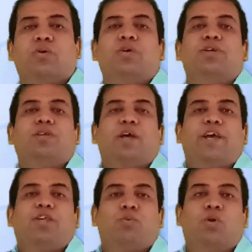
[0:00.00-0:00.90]
So it is an
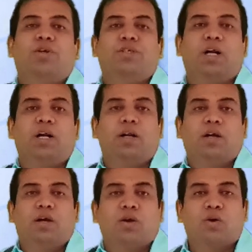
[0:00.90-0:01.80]
exponential
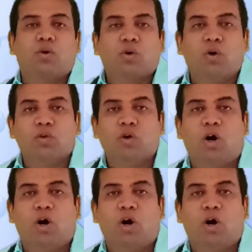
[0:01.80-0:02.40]
growth